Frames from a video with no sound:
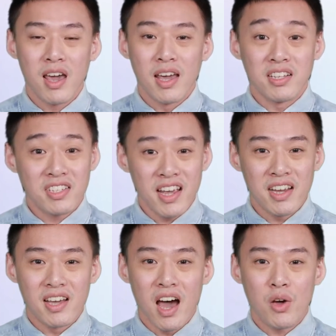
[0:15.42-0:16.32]

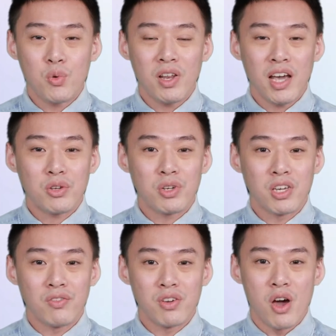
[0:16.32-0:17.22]
Instead, I would like to
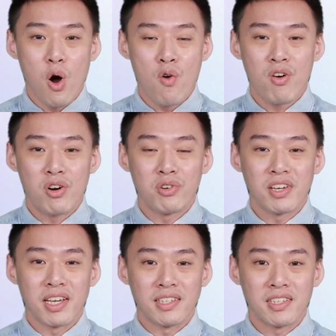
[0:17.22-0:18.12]
give you overall
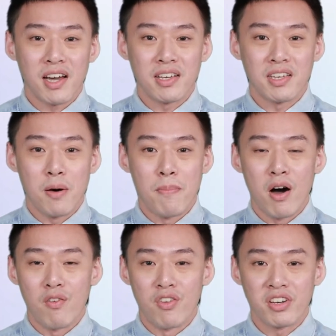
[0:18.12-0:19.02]
insights
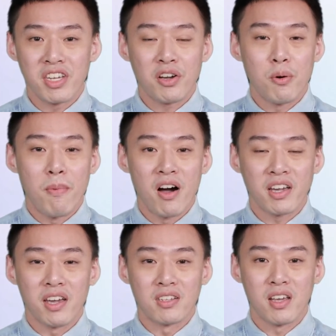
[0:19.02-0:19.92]
about vertical
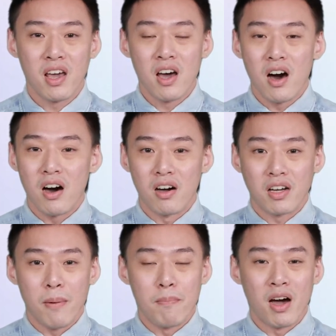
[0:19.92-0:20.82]
market
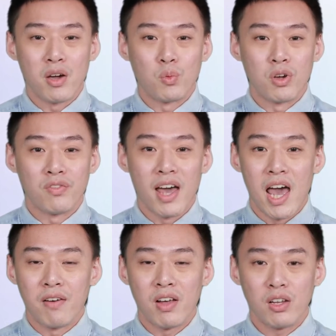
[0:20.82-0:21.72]
combined with
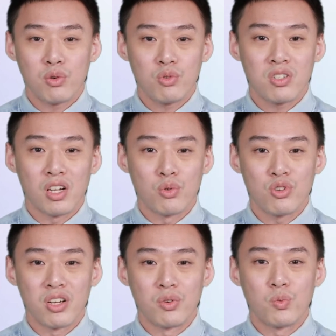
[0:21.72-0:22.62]
Avalue
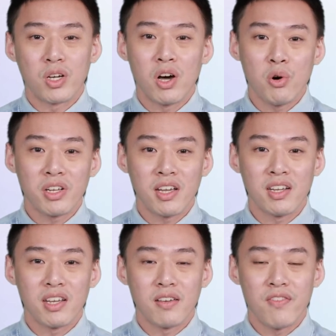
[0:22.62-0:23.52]
Solution. We called it
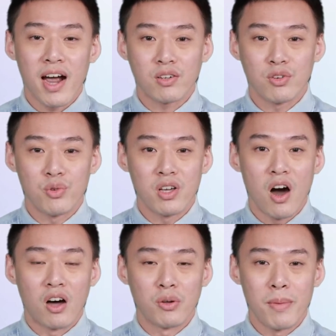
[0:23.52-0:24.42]
factory
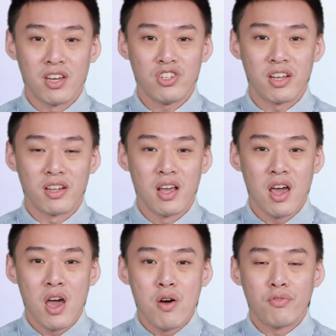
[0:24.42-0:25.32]
automation
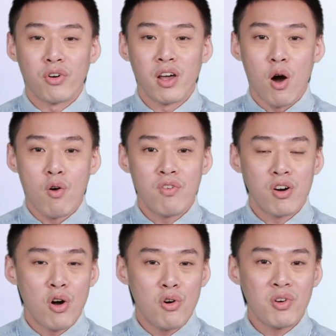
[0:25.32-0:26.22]
for the
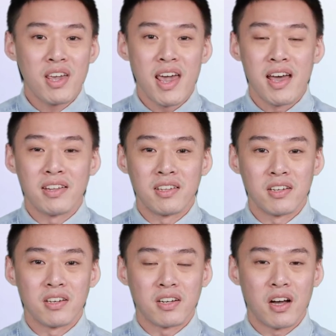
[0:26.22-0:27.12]
overall and
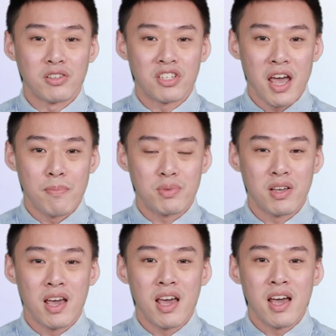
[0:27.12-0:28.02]
concept
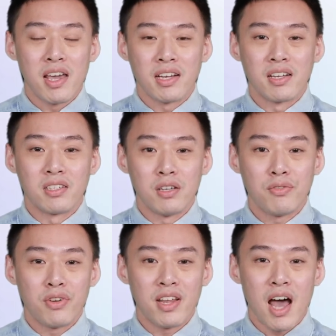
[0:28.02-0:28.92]
in a
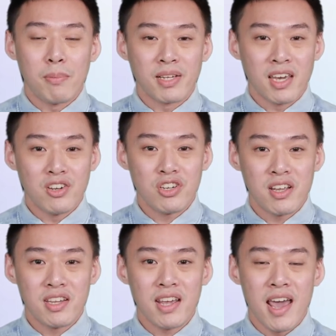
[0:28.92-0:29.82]
different
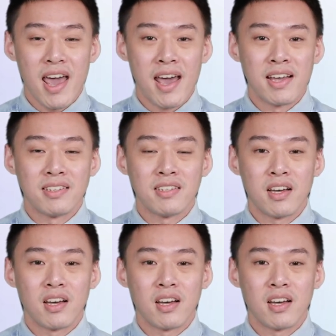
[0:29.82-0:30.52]
application and